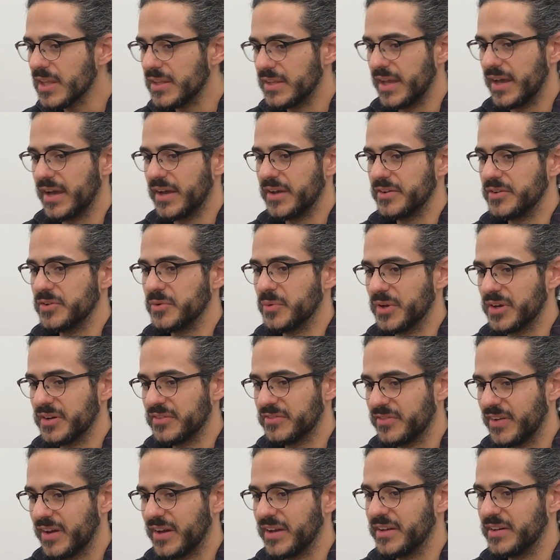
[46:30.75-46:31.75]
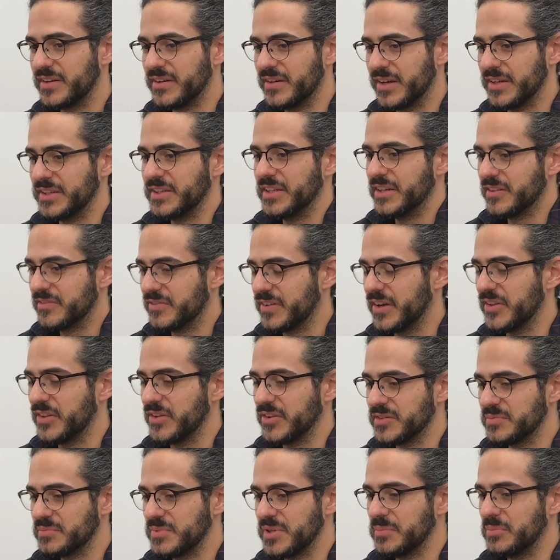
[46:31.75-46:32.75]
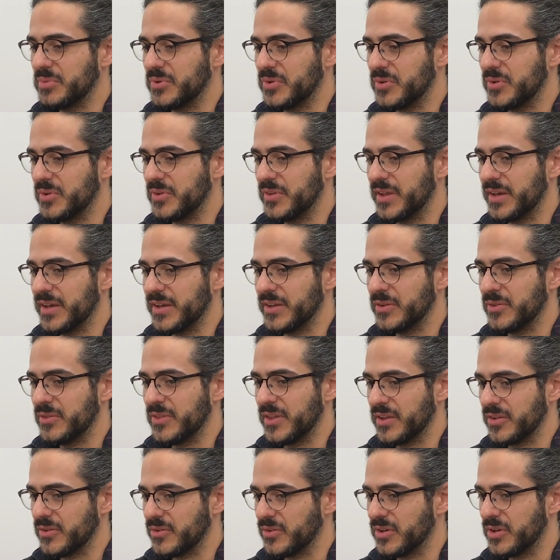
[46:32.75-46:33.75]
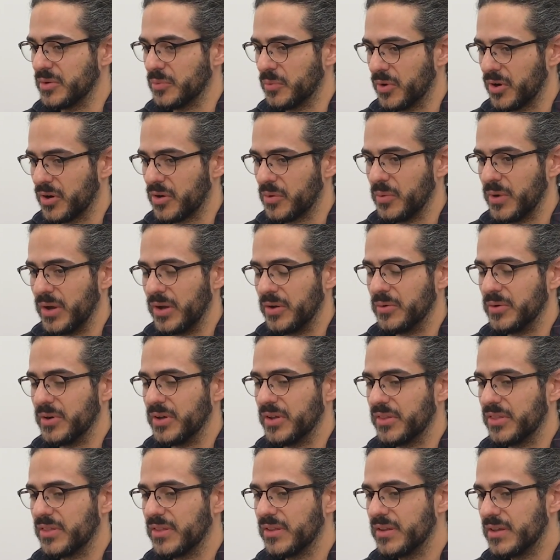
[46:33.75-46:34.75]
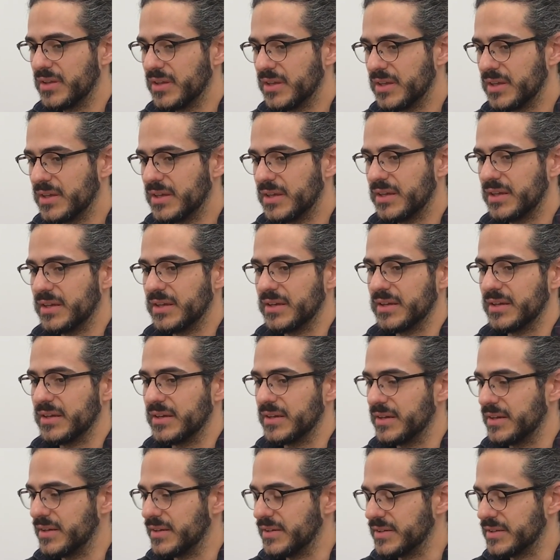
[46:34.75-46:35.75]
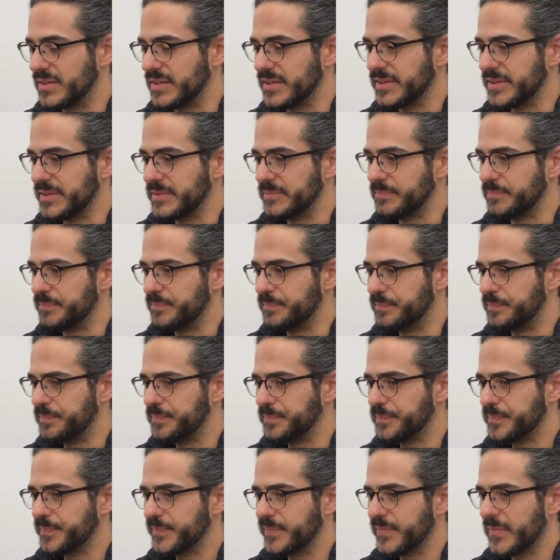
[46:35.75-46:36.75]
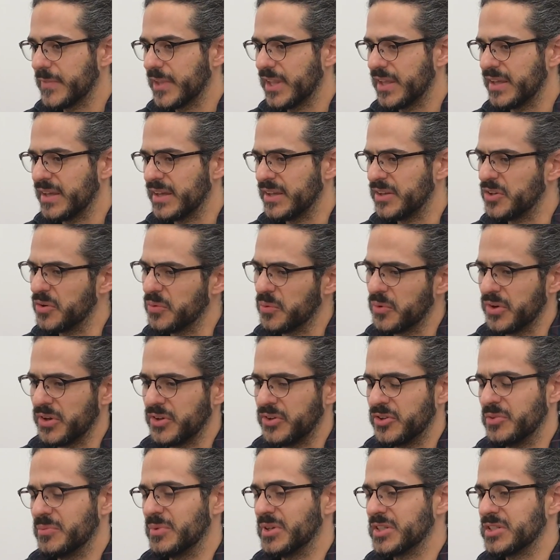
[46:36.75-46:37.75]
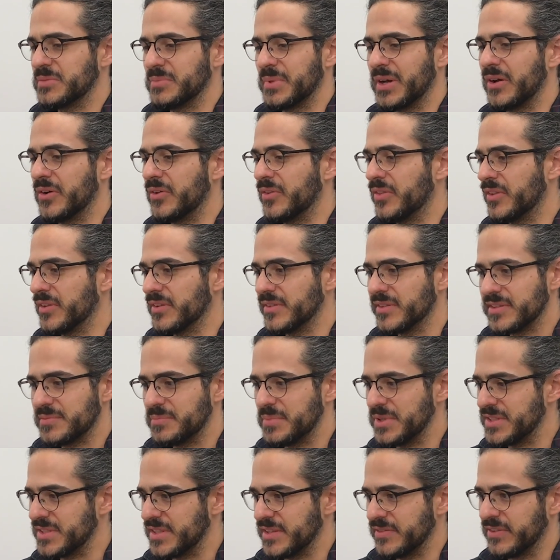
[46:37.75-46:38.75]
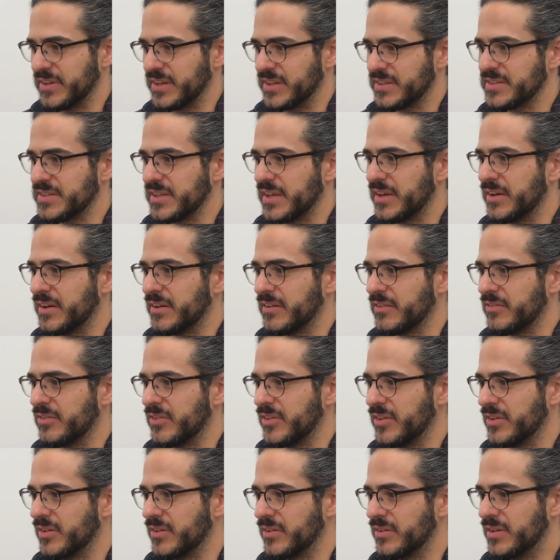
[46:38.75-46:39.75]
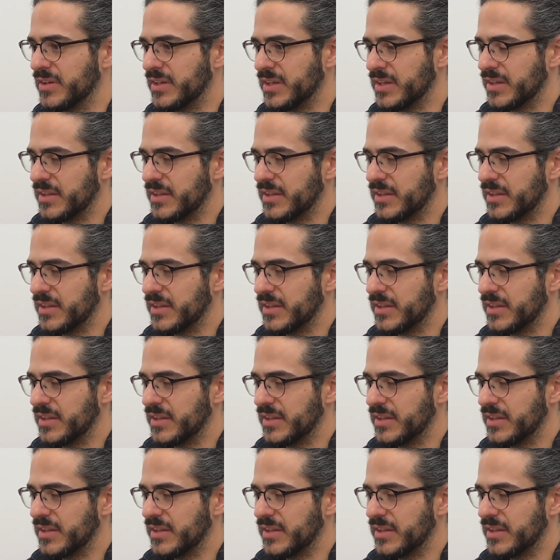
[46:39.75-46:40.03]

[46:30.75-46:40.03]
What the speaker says: you want to identify those people that you think you can work well with, and don't worry too much about the specifics of the